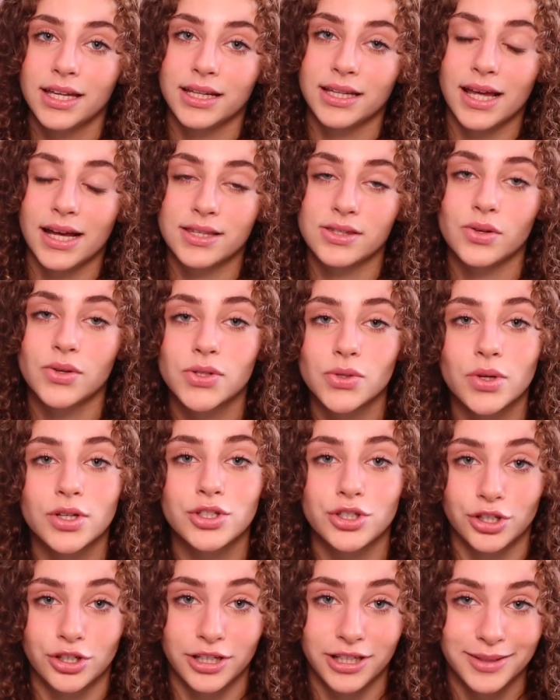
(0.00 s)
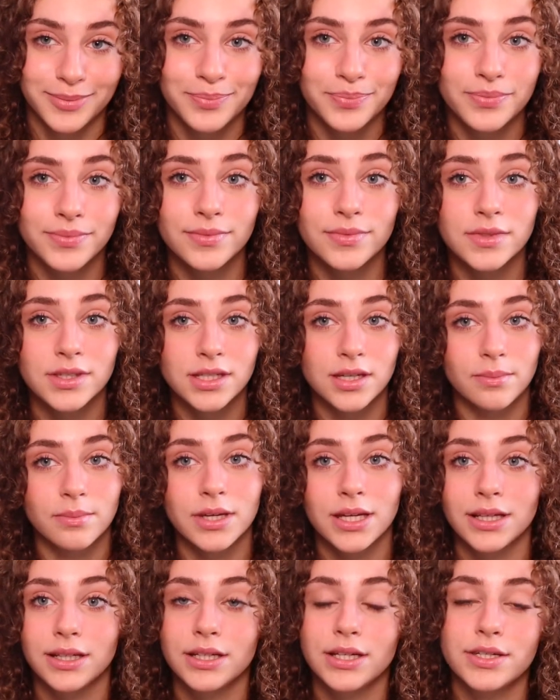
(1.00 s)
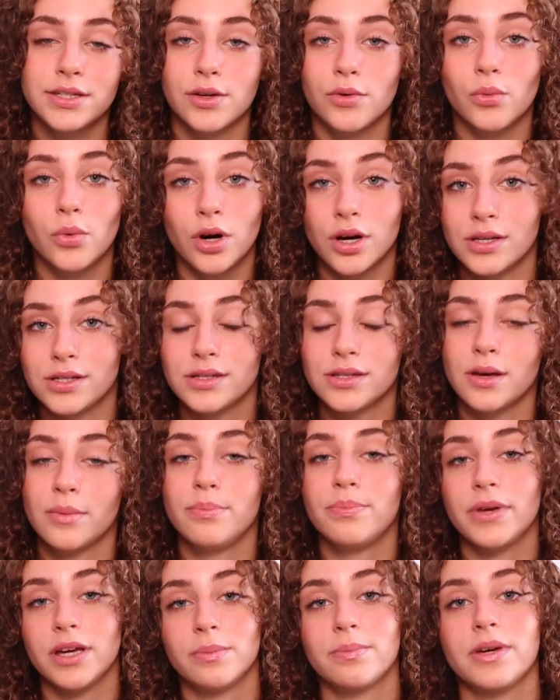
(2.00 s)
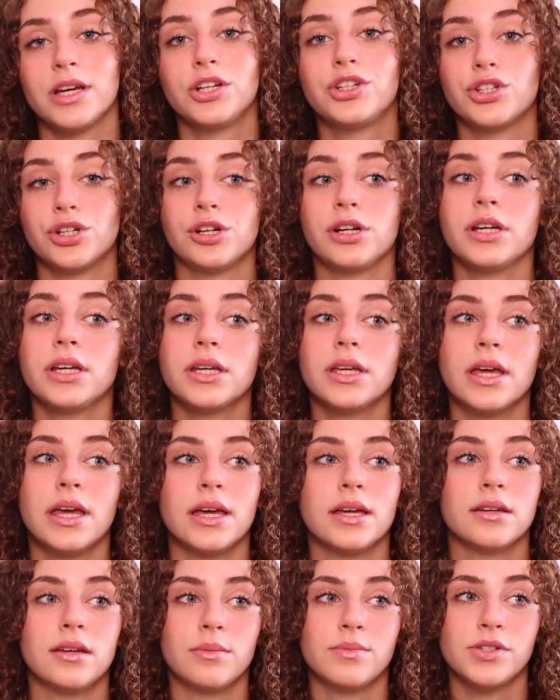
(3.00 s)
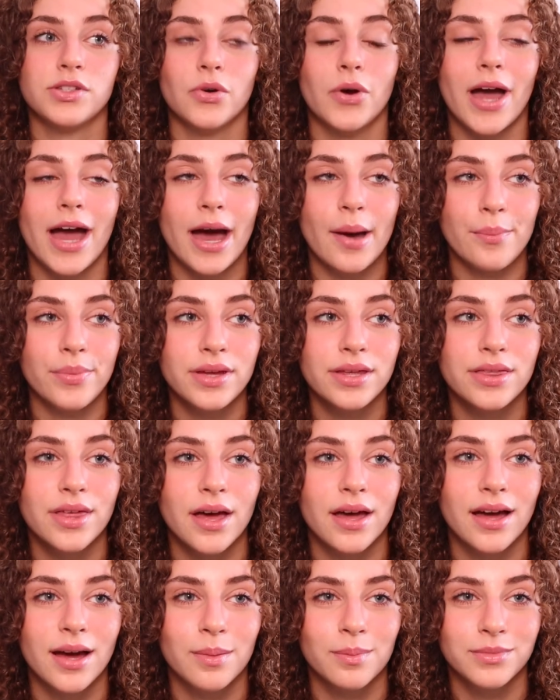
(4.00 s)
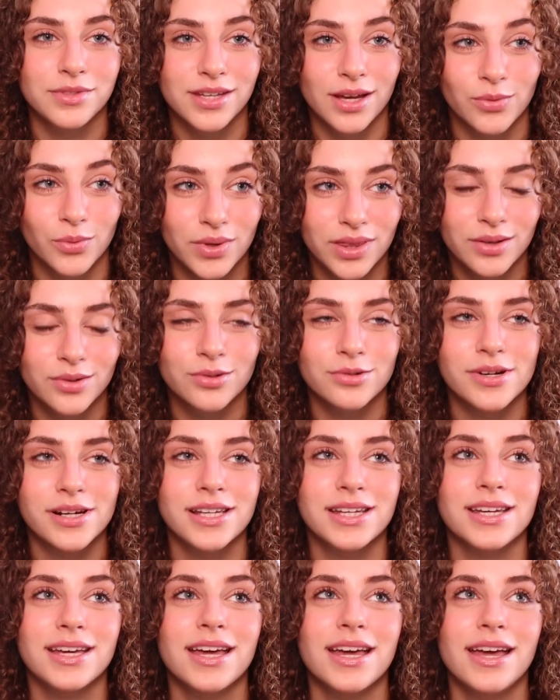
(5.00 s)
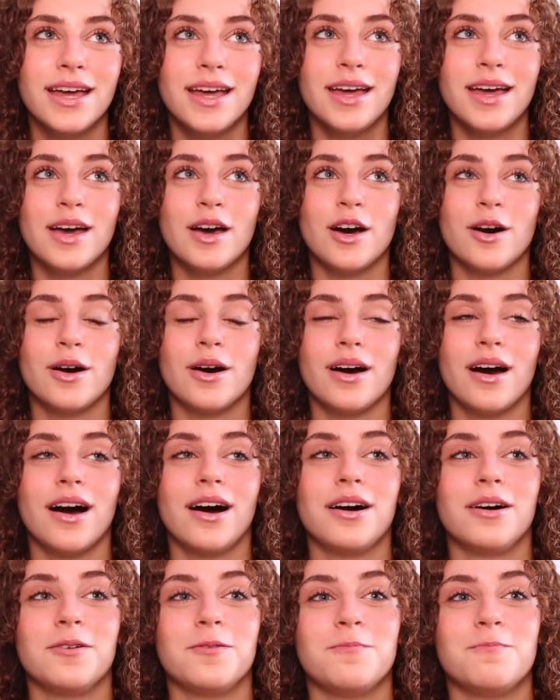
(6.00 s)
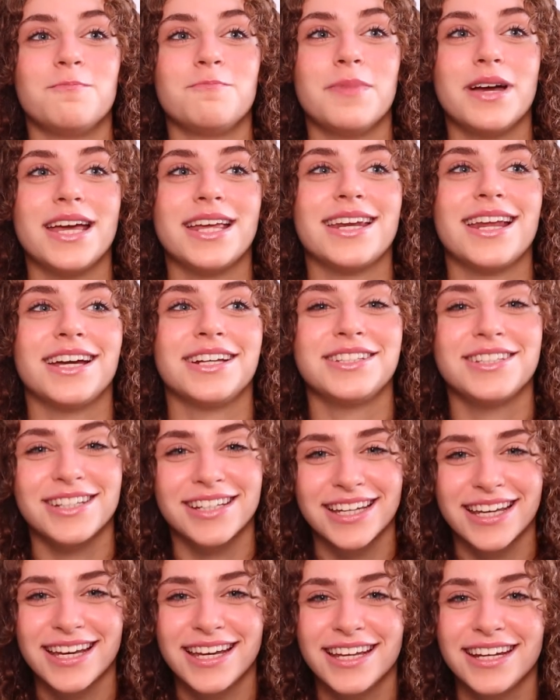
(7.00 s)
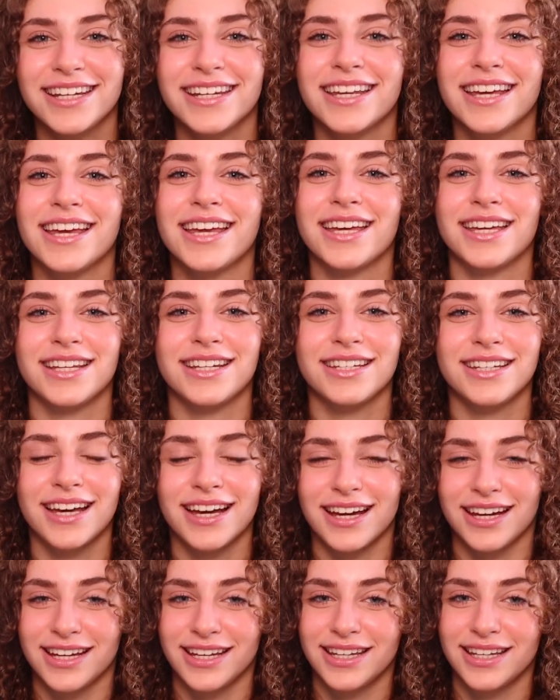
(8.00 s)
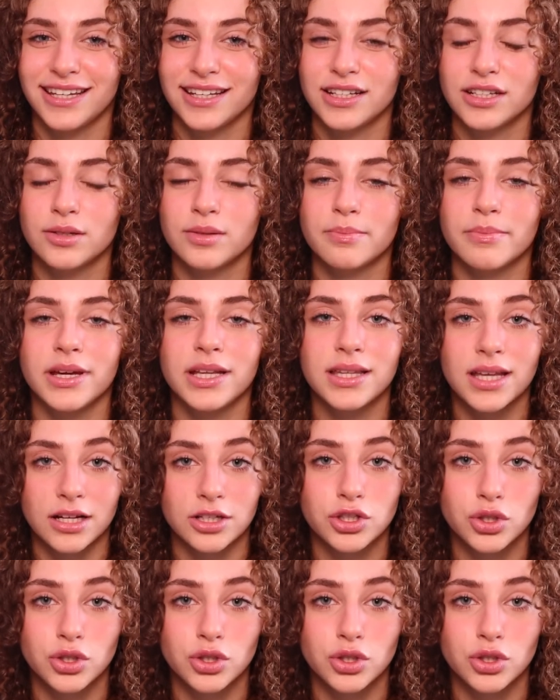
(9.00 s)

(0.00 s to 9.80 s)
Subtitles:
that's also a journey. To me, at least, it was a big journey, and I'm so happy that I'm done with it already. And I took it and I made that